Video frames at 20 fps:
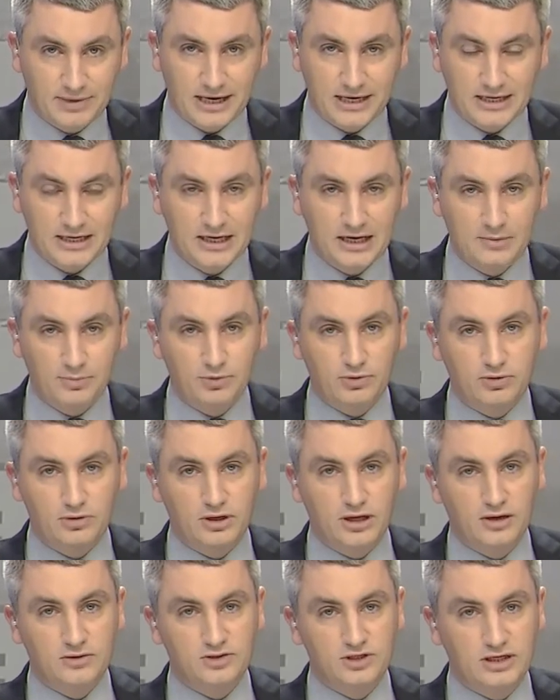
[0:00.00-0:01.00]
back in
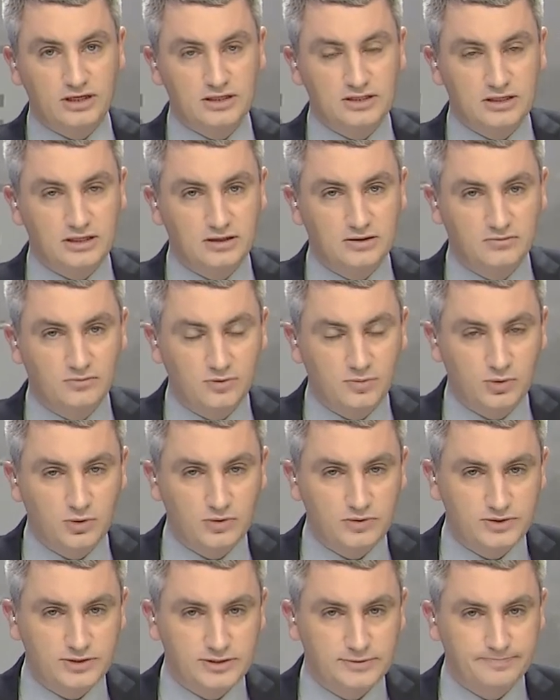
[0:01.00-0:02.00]
April. Our Choi You-sun
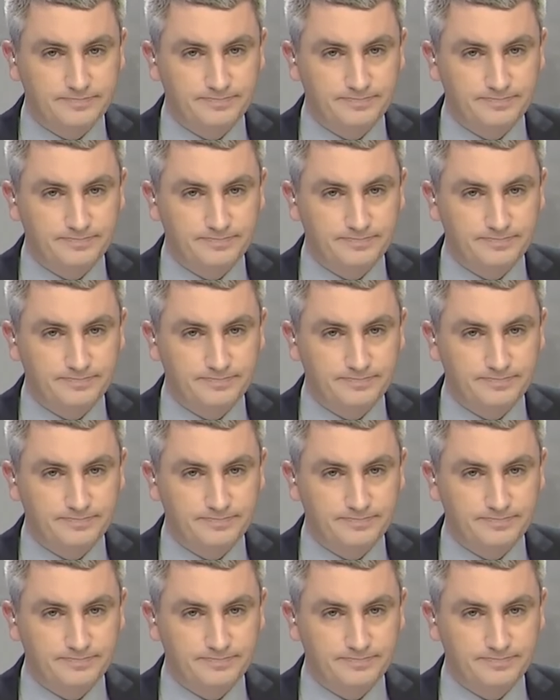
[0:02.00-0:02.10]
reports.